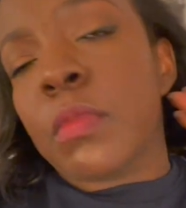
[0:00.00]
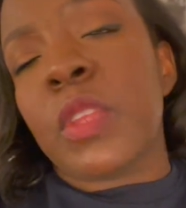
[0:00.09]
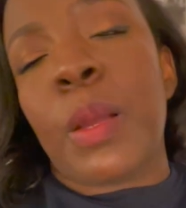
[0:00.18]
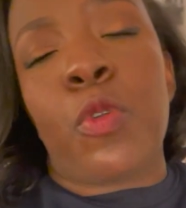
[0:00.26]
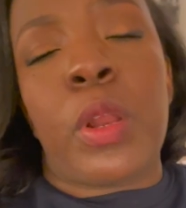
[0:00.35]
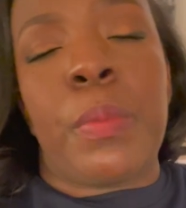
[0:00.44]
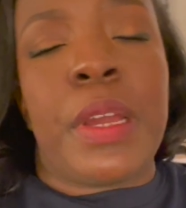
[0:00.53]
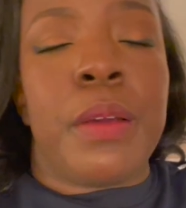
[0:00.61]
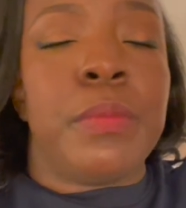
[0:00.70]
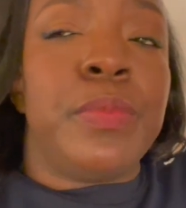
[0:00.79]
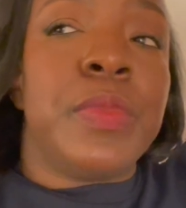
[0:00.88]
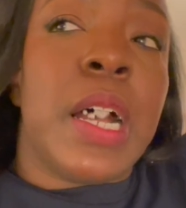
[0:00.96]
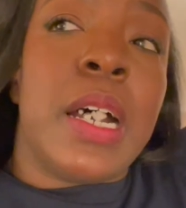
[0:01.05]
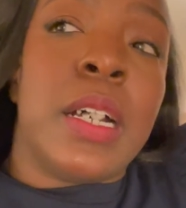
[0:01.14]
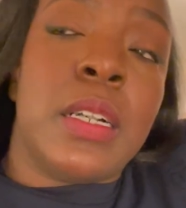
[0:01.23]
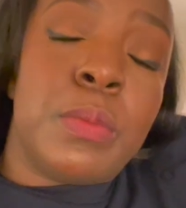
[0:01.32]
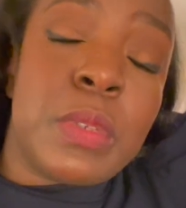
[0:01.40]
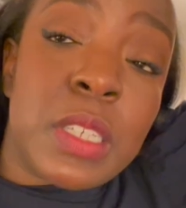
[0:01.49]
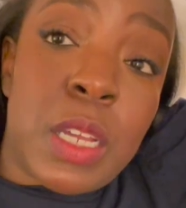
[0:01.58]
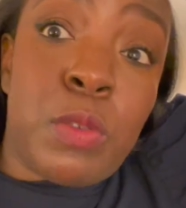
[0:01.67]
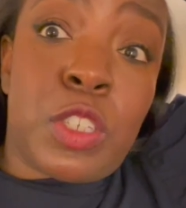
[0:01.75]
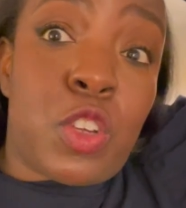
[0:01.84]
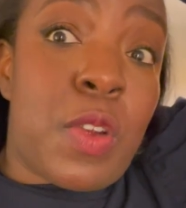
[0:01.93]
I'm going to bed. Um, it
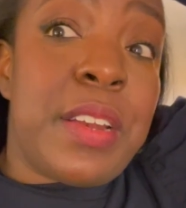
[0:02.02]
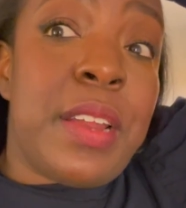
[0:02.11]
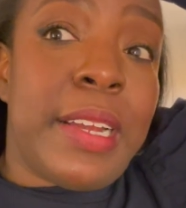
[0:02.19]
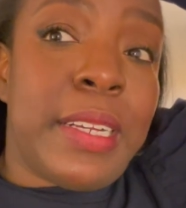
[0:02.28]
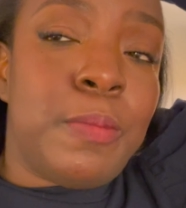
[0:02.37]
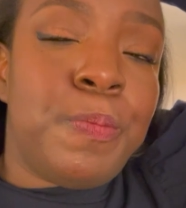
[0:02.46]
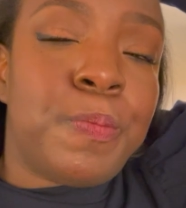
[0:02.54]
was a great day.